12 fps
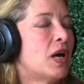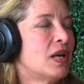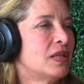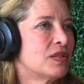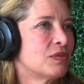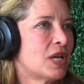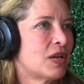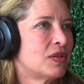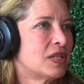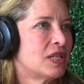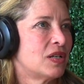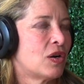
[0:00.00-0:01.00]
bonds
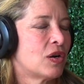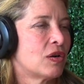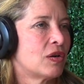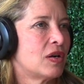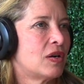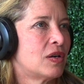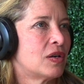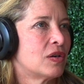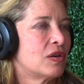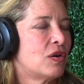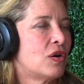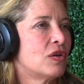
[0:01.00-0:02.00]
around it
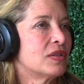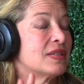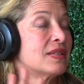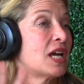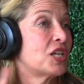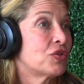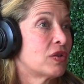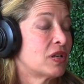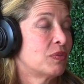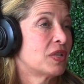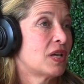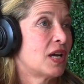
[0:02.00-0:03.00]
are all
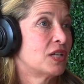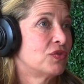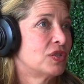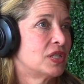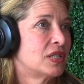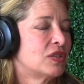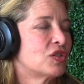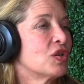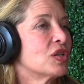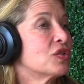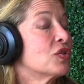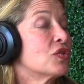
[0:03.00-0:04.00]
saturated with hydrogen.
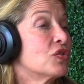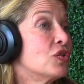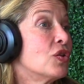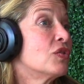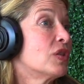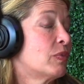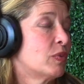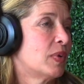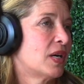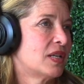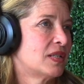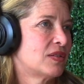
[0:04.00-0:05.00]
Sorry, so there's no double
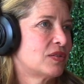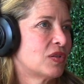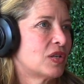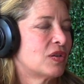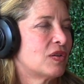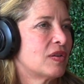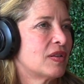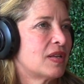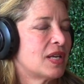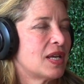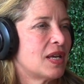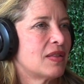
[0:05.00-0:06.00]
bonds. So
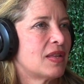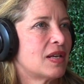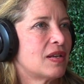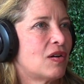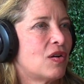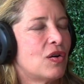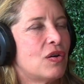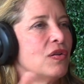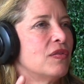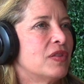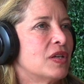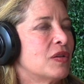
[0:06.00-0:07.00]
that
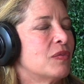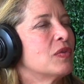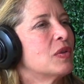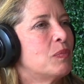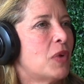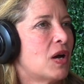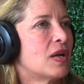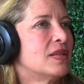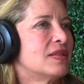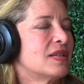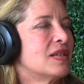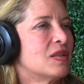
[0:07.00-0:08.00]
all of the
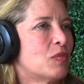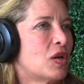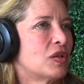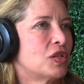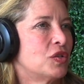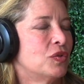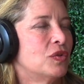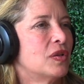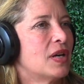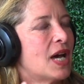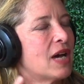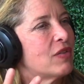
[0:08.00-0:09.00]
bonds in the
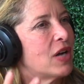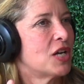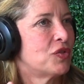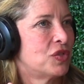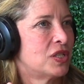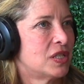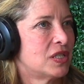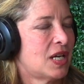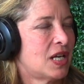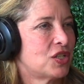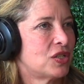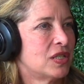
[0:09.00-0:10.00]
molecule have a hydrogen
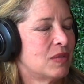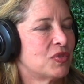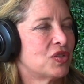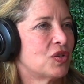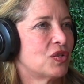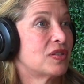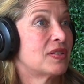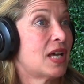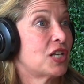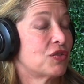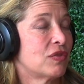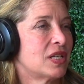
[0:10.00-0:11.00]
attached to them, so they're
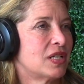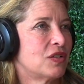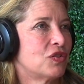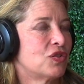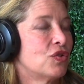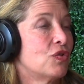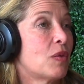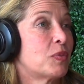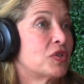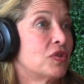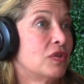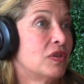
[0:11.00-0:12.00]
saturated. There's no
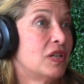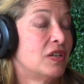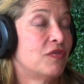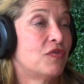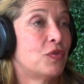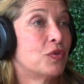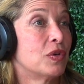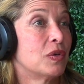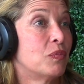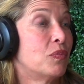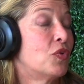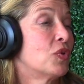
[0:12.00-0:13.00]
opportunity
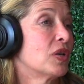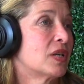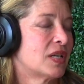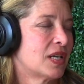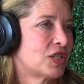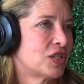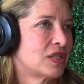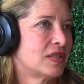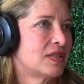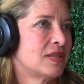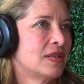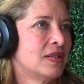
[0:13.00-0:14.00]
for more connections.